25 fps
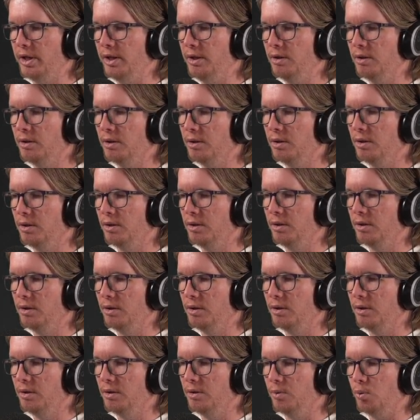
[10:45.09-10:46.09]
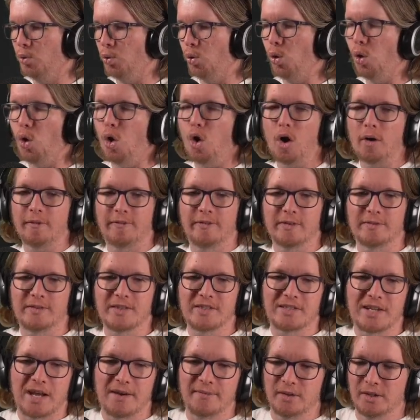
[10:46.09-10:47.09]
Whoa,
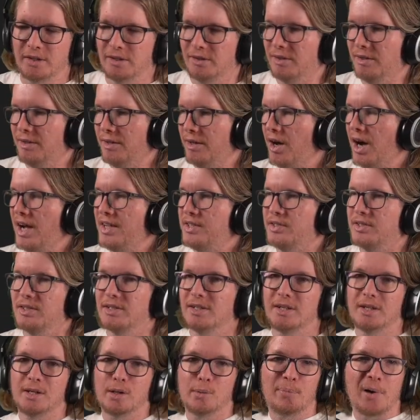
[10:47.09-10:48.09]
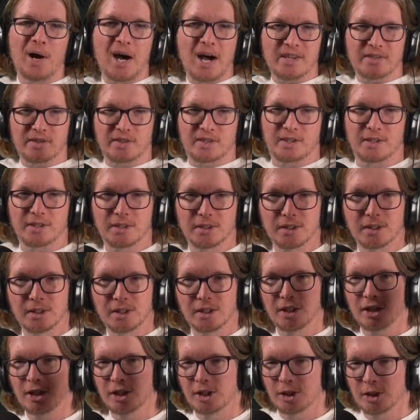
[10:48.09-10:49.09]
57. Nice. Passed.
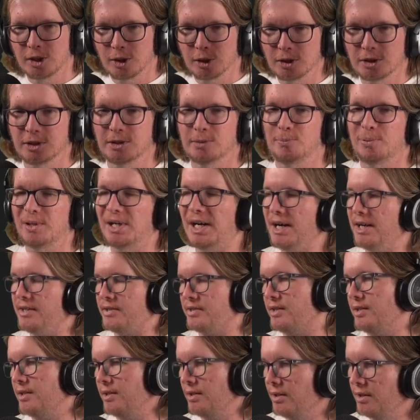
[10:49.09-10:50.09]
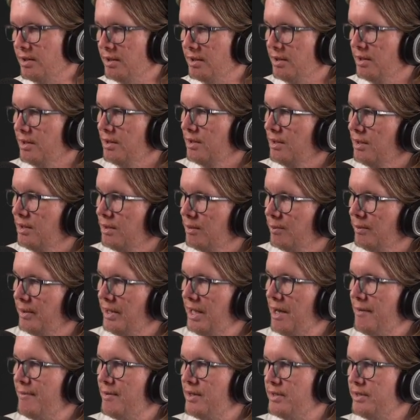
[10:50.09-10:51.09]
Passed. We
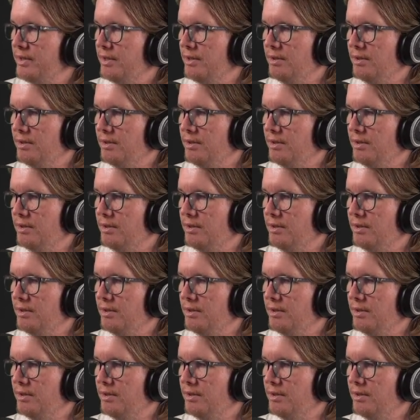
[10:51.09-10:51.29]
have it.